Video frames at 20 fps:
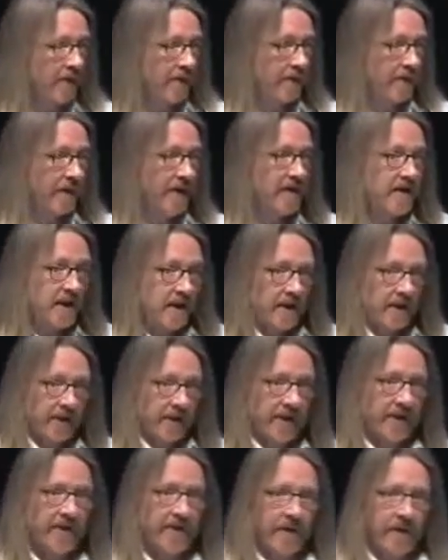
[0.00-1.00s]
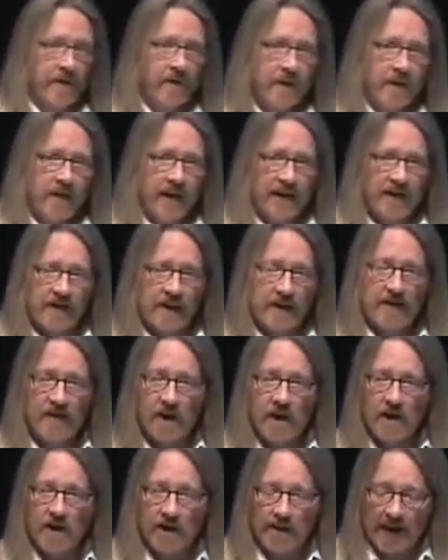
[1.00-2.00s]
which basically reviews the things I've
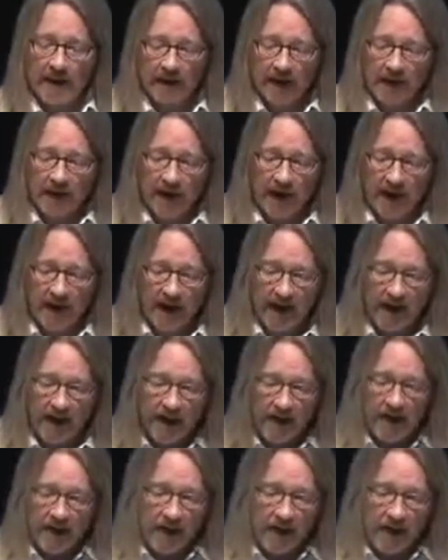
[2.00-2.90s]
talked about today.